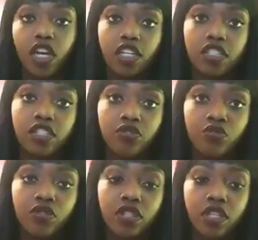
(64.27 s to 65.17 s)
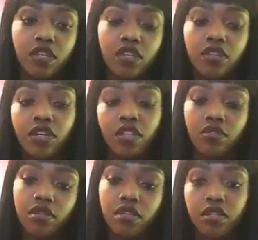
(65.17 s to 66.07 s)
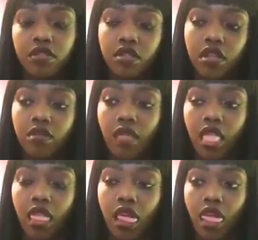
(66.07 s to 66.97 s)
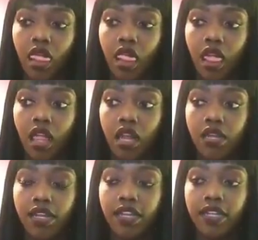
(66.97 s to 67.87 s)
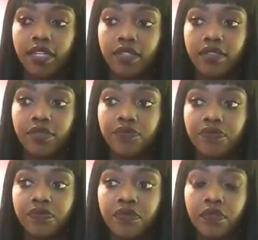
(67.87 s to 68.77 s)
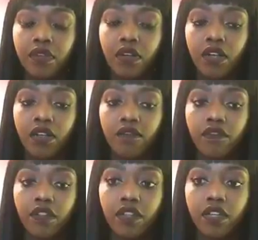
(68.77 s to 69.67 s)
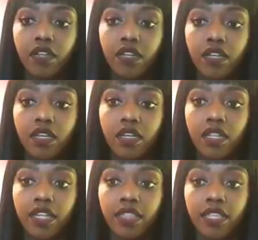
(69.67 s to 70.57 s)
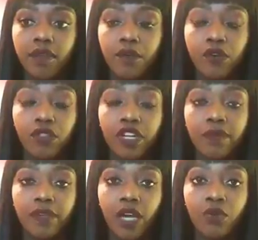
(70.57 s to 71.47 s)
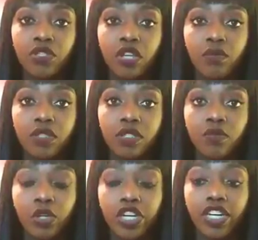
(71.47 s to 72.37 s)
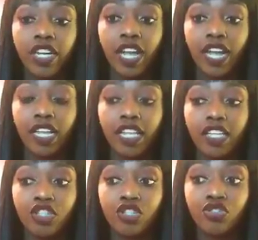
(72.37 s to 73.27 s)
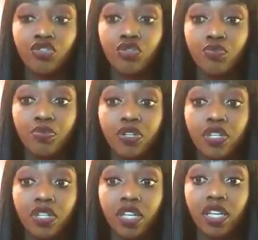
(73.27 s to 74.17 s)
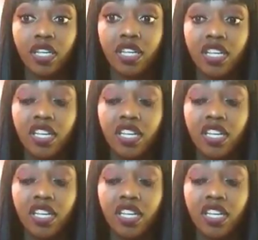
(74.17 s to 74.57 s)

doctor who was like, oh, you got 3 years to live, blah, blah, blah, blah. And all of the the immunotherapy I was on wasn't working. I got like super like